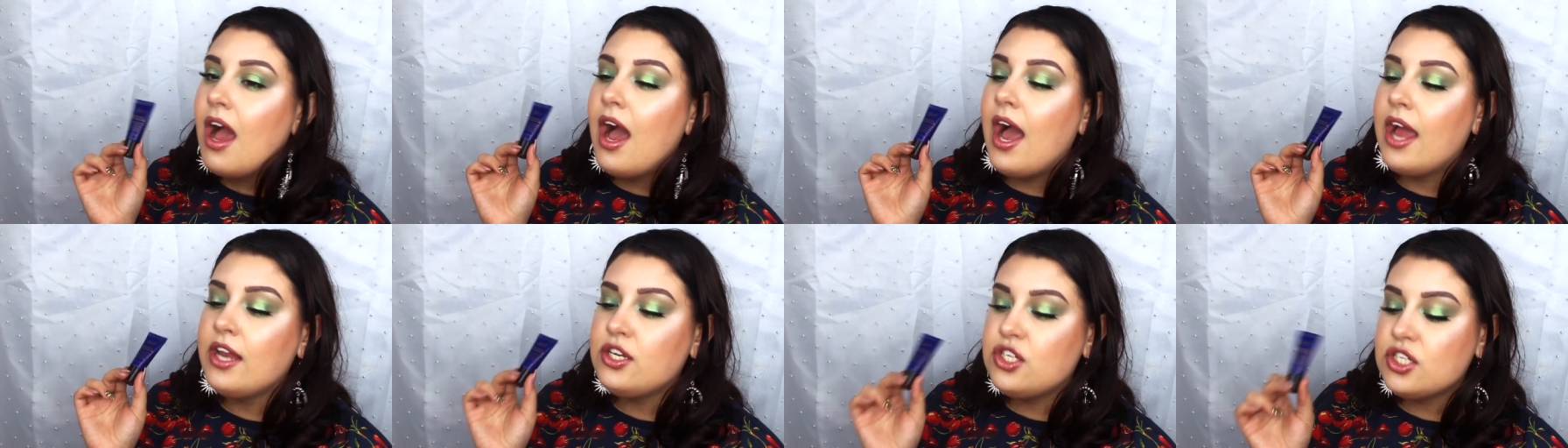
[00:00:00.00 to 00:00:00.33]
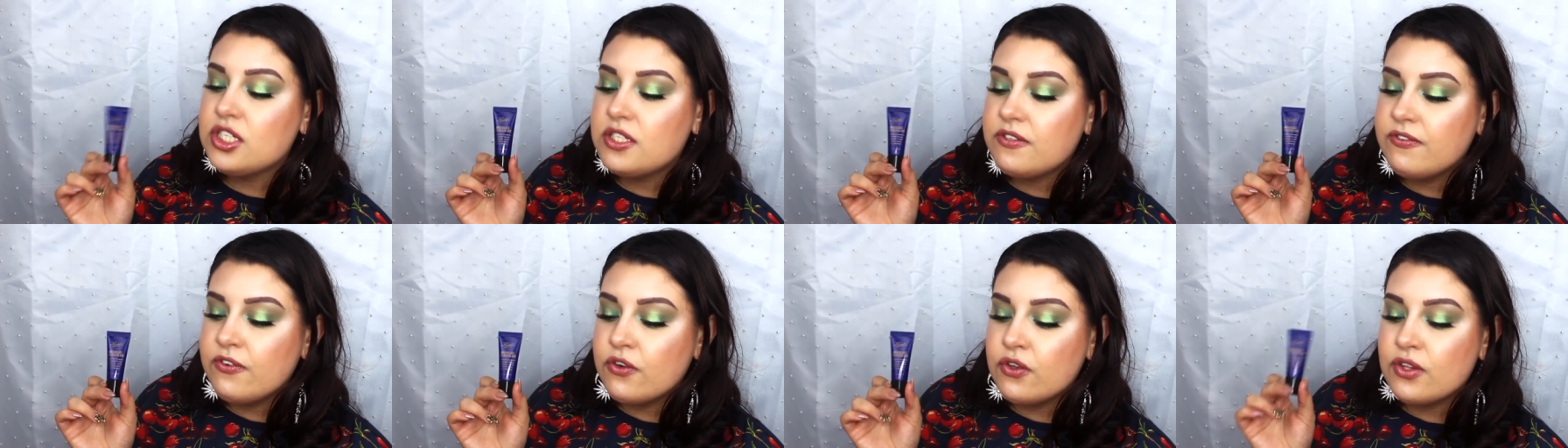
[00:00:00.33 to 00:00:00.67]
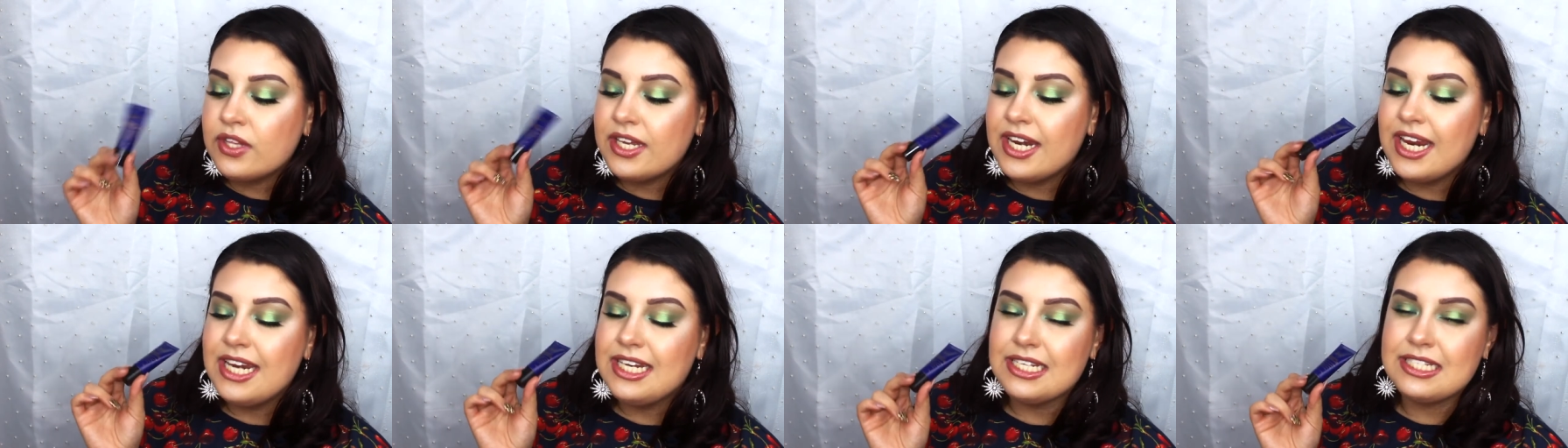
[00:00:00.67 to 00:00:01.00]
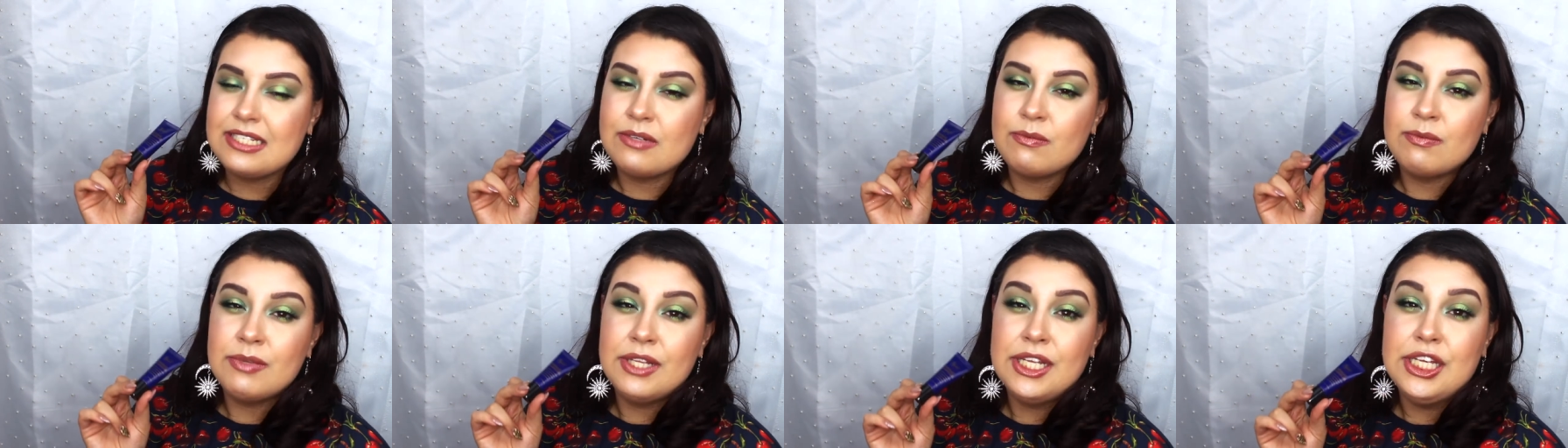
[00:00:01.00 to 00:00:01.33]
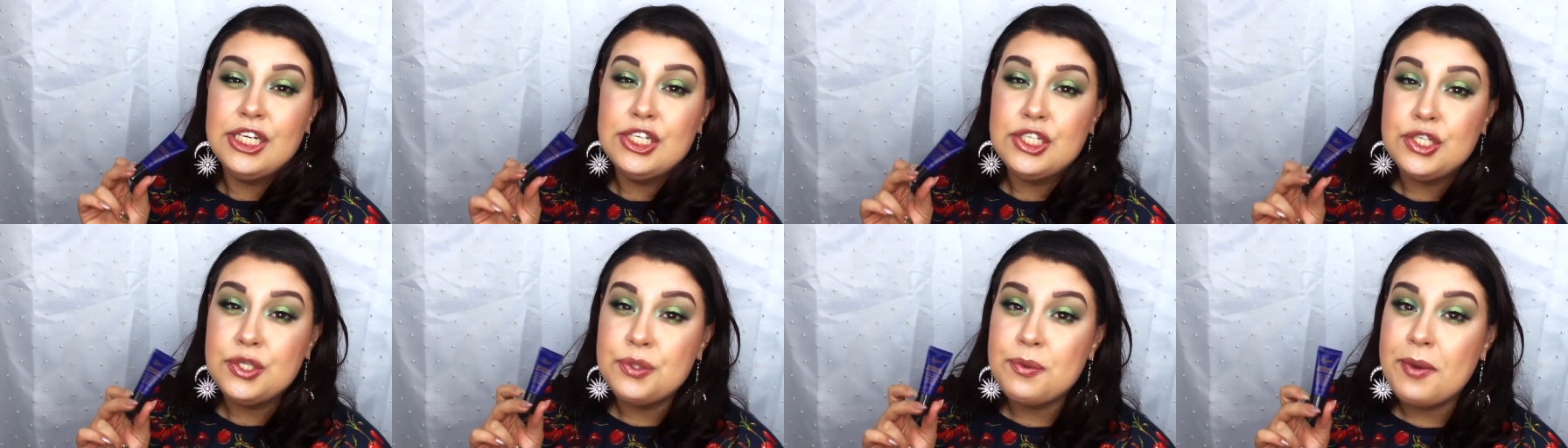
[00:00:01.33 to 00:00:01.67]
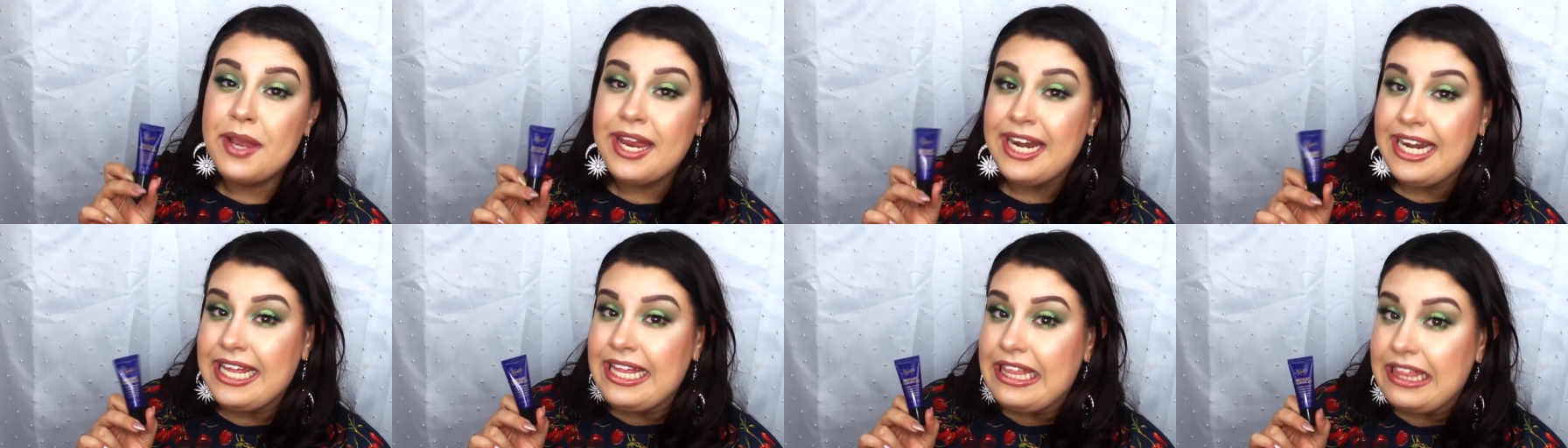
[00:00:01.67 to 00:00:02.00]
I just feel that it doesn't really do
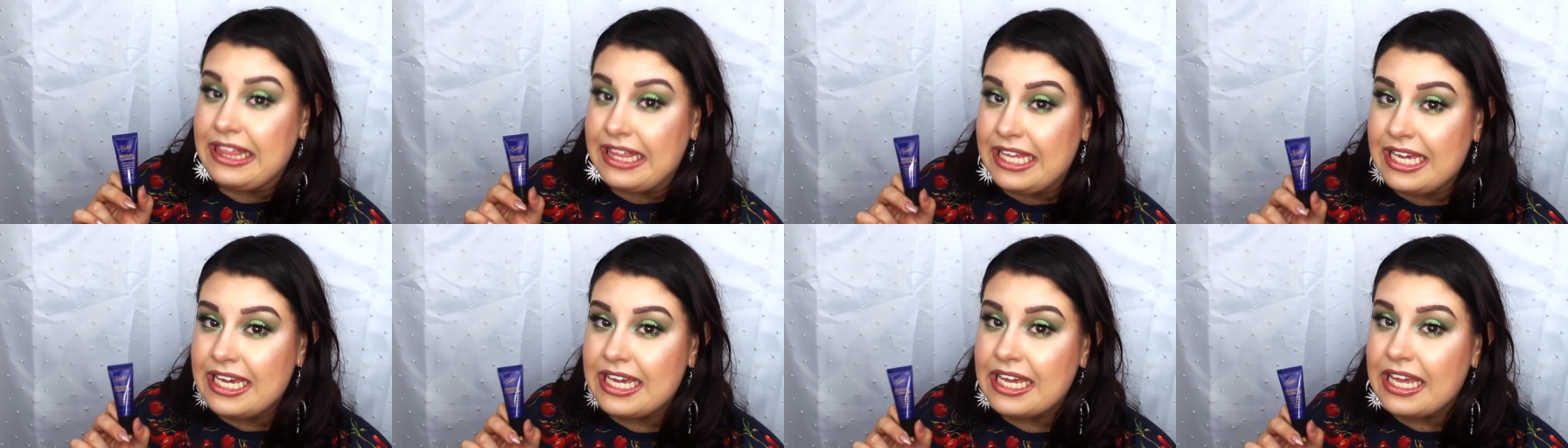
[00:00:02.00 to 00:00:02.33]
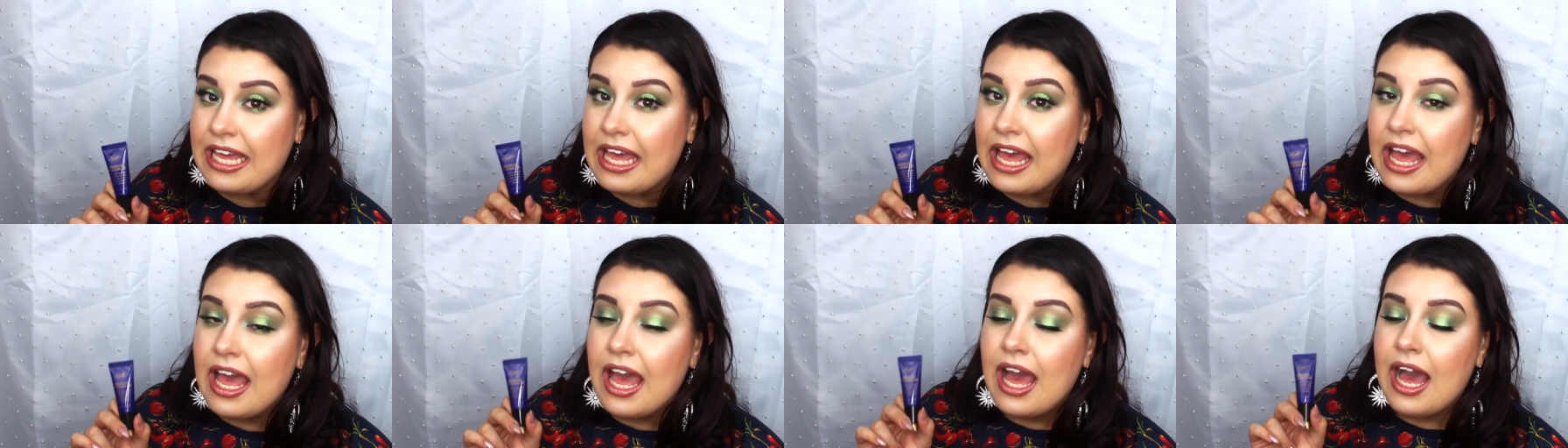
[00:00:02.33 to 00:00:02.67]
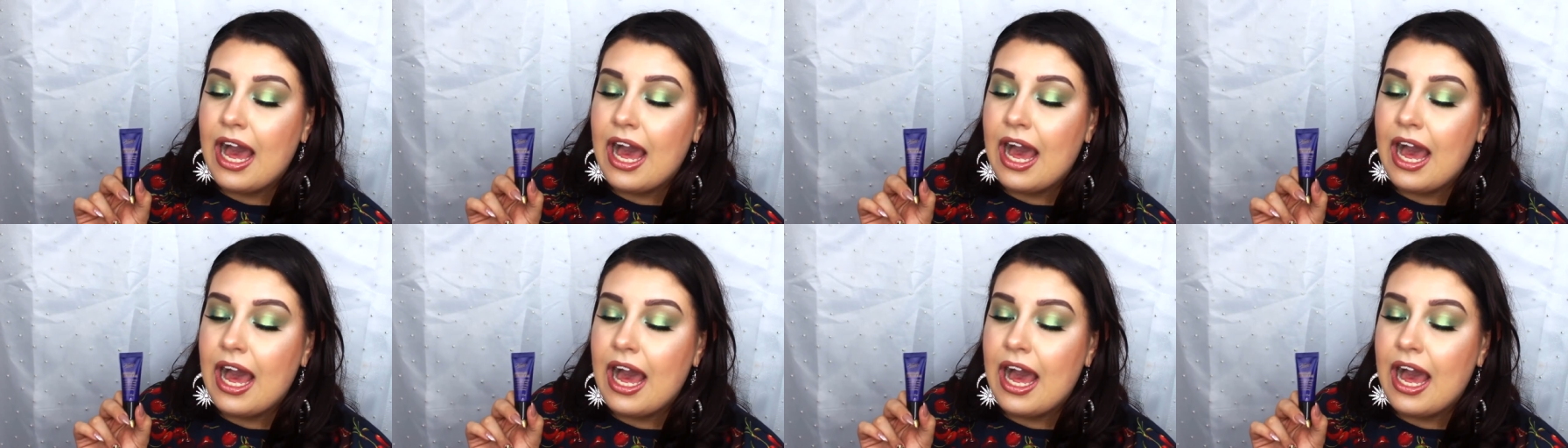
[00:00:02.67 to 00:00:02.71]
anything